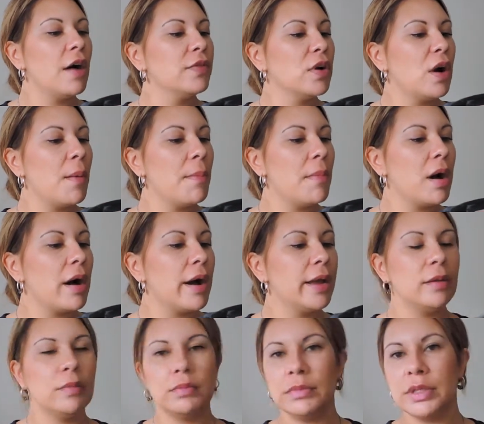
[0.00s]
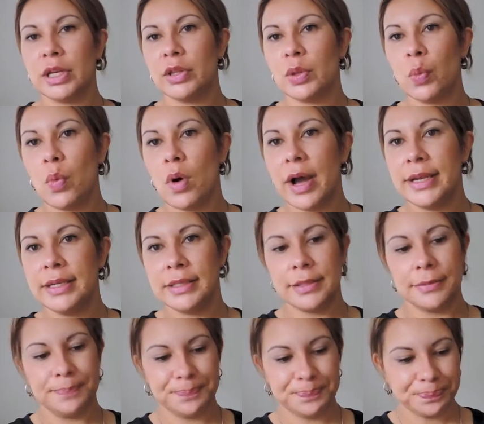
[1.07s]
I've got my, you know, the
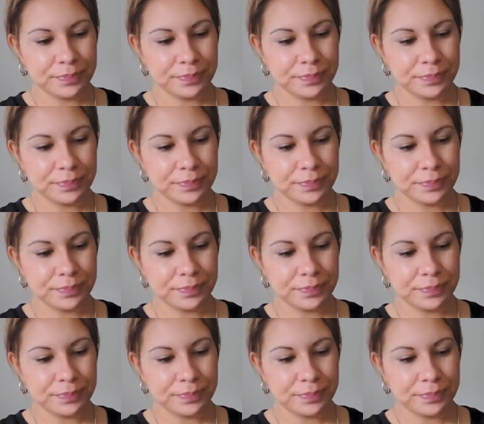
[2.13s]
white